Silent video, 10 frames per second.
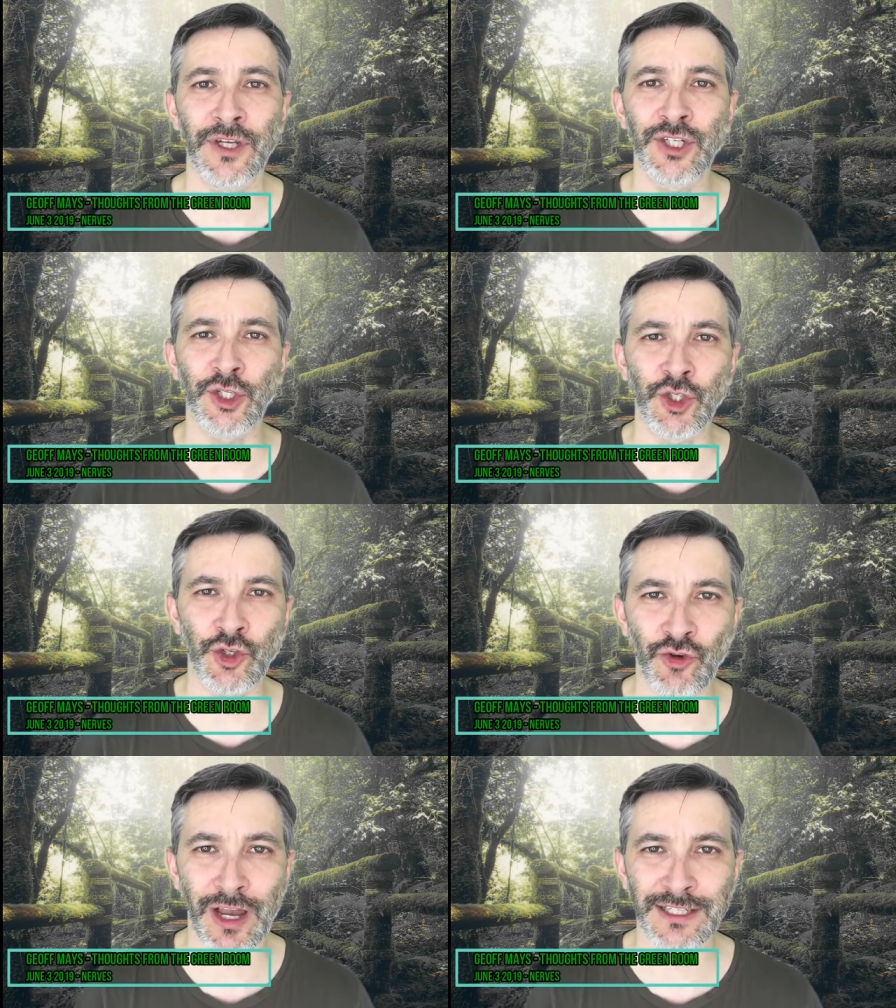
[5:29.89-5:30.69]
to
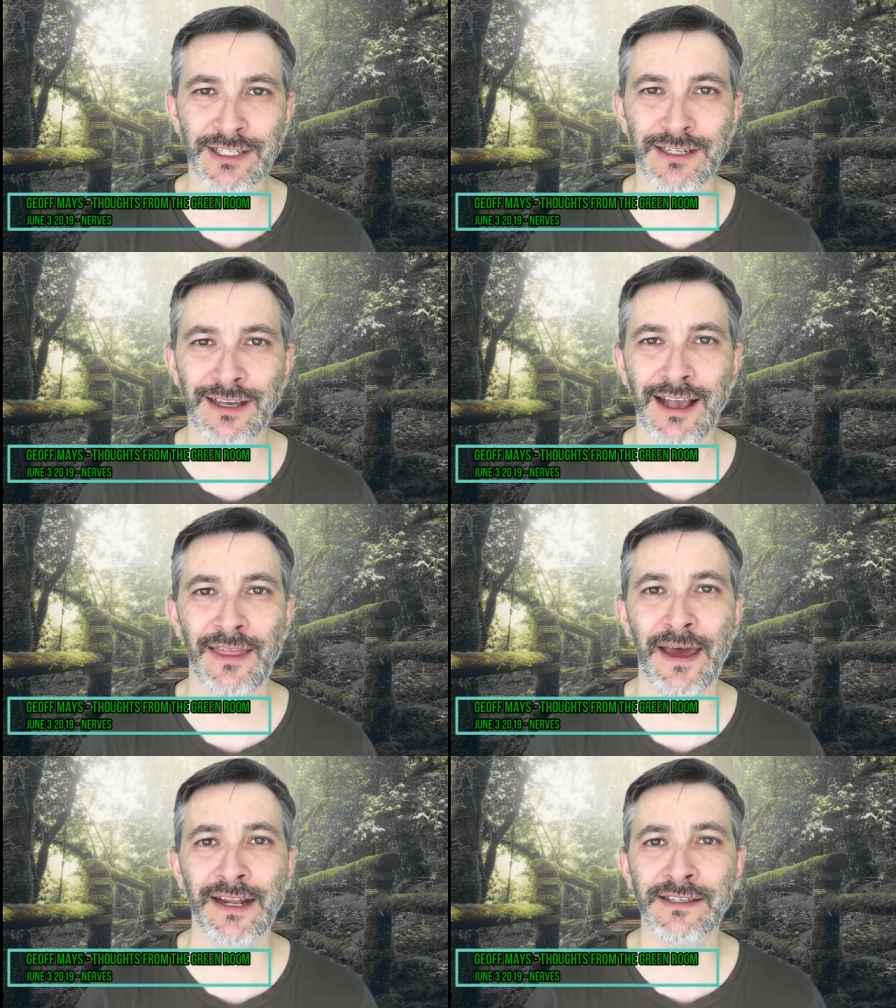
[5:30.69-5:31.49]
trust
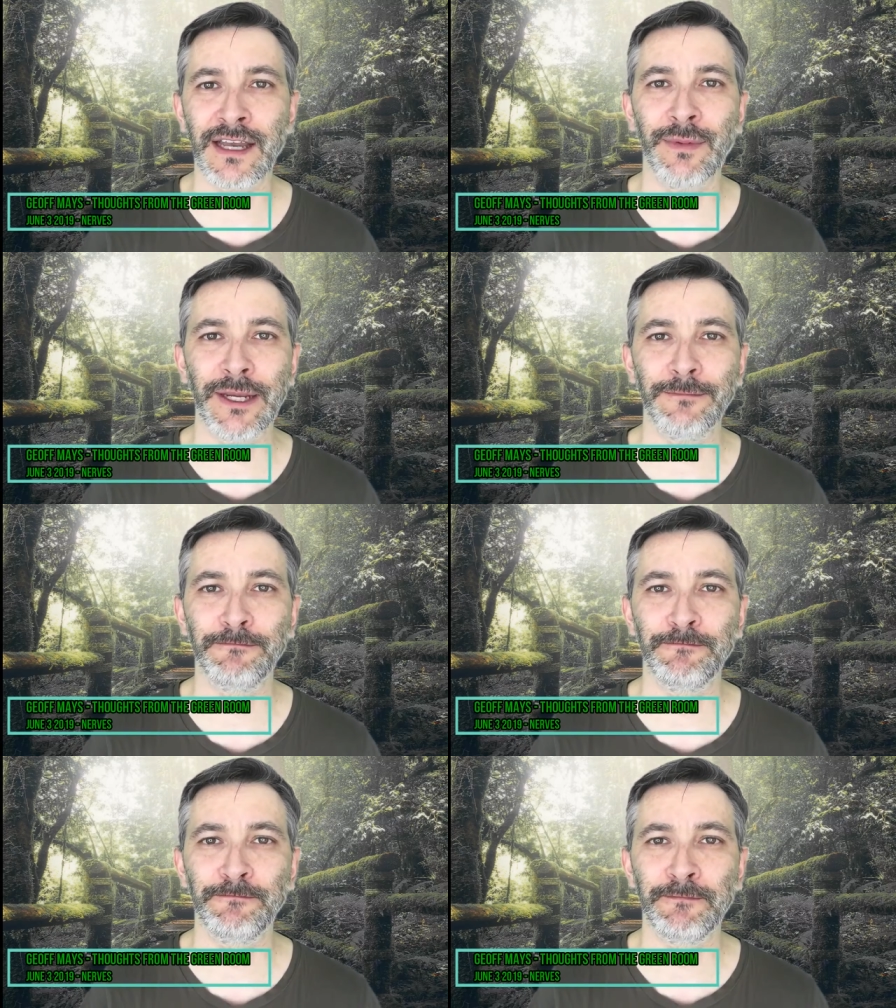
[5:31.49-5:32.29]
that it's coming?
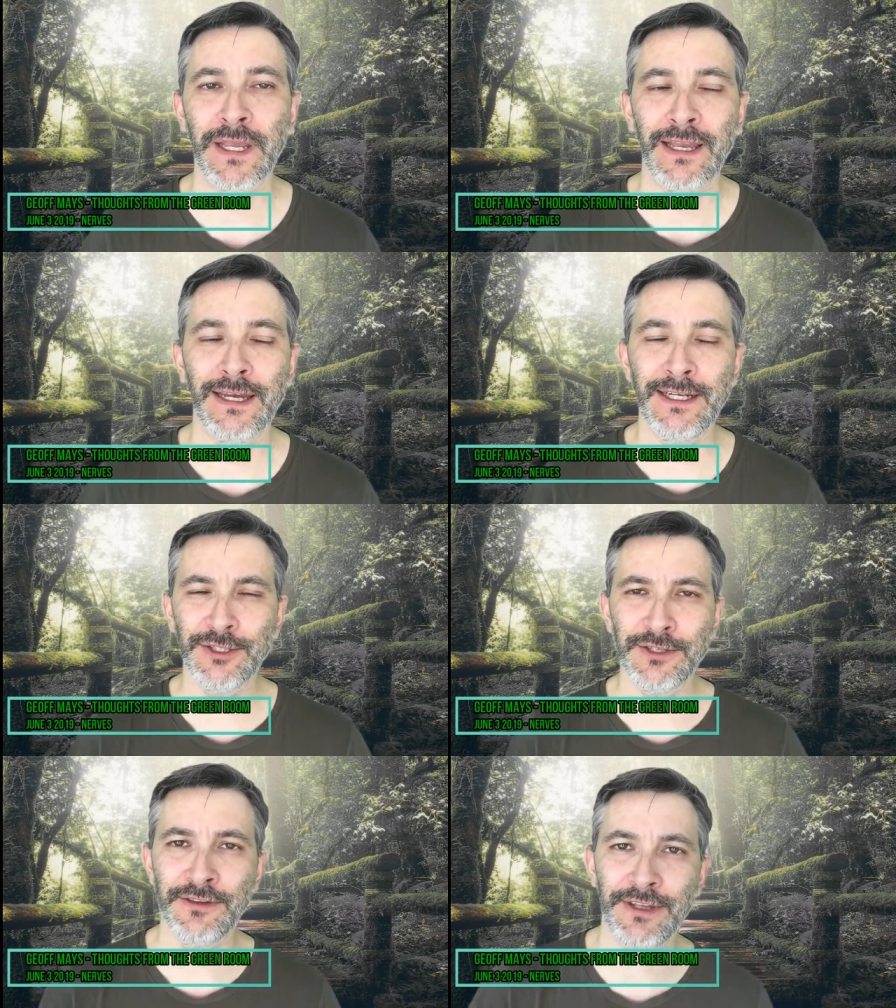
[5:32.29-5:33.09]
And
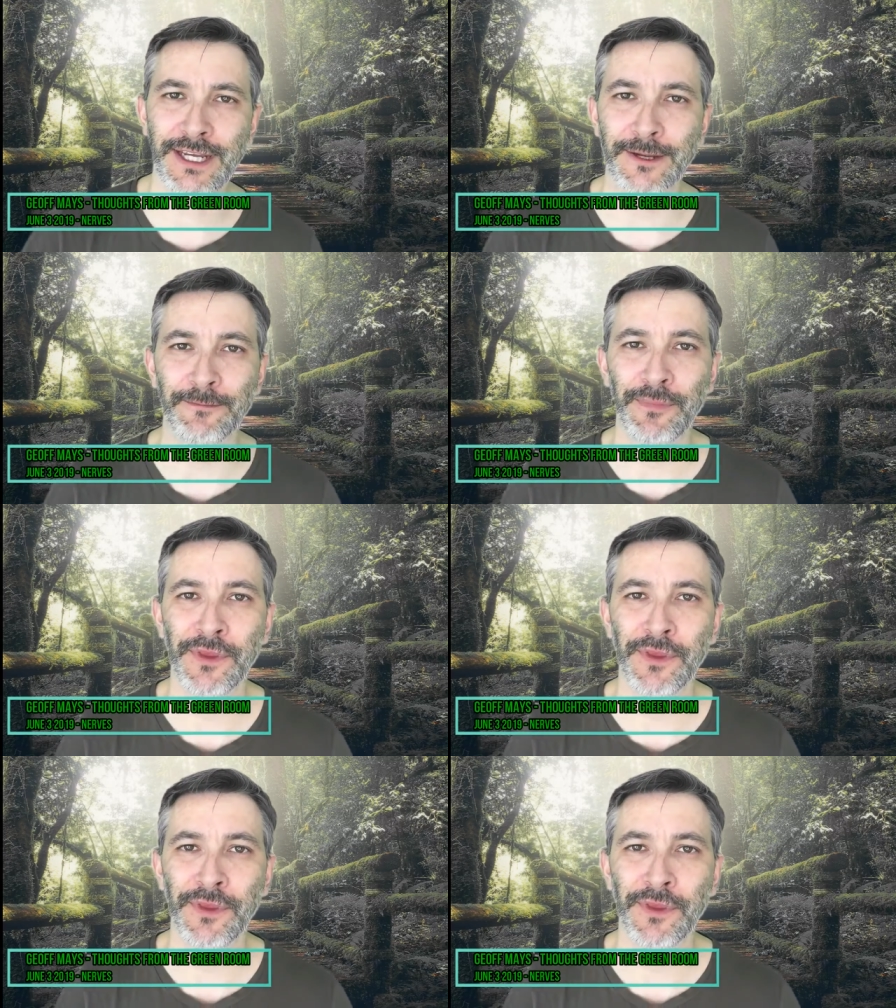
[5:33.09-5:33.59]
here's the thing.